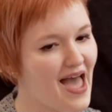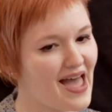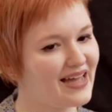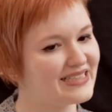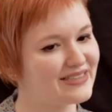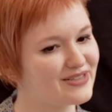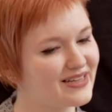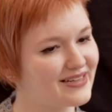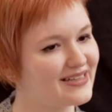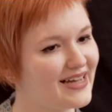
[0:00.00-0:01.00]
and
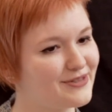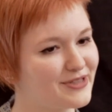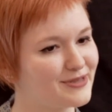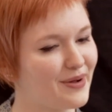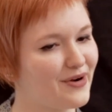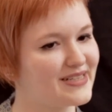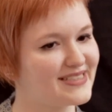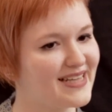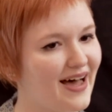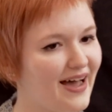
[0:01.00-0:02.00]
get to experience
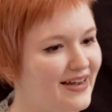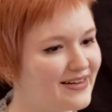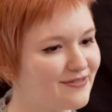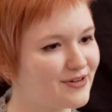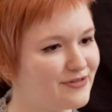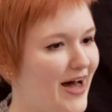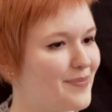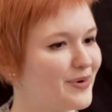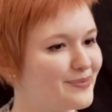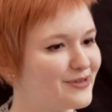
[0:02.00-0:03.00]
the height of the
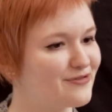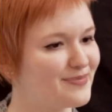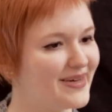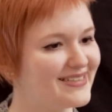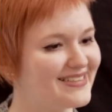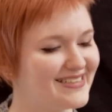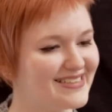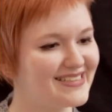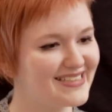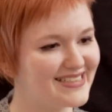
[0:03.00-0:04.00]
flapper movement and
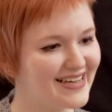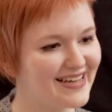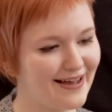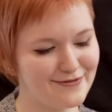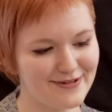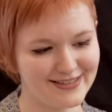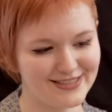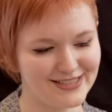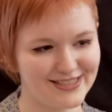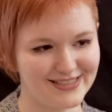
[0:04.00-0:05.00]
seeing how
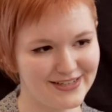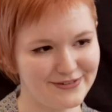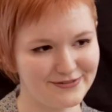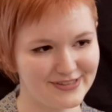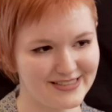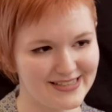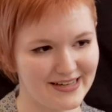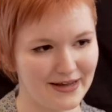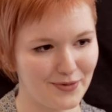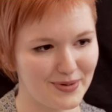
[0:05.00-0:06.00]
fashions shift and
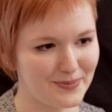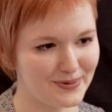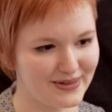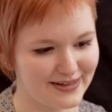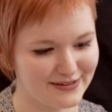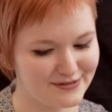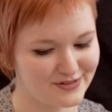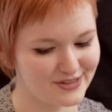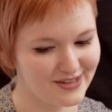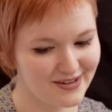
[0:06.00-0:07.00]
seeing how people
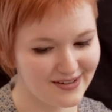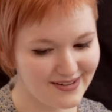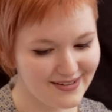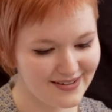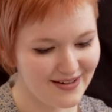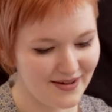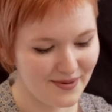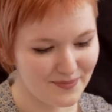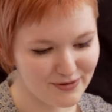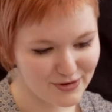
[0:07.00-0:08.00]
lived.
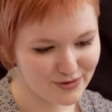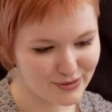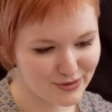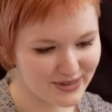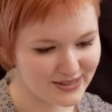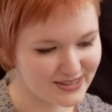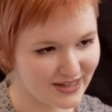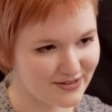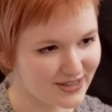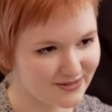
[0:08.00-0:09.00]
But if you threw me
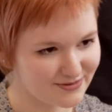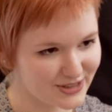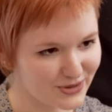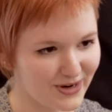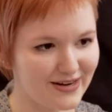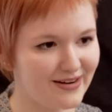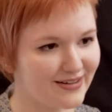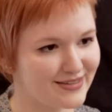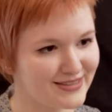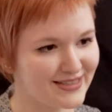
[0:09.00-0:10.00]
into Victorian
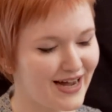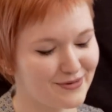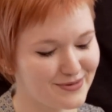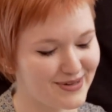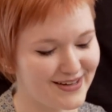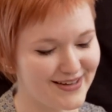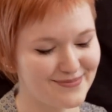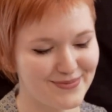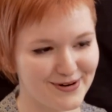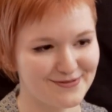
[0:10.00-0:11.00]
England, I would be
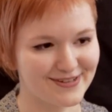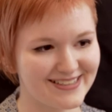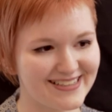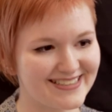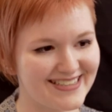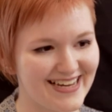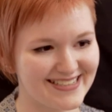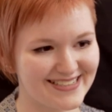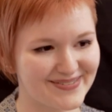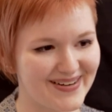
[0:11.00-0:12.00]
perfectly
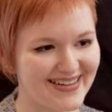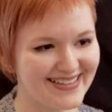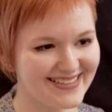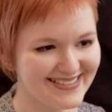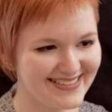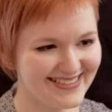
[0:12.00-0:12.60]
content as well.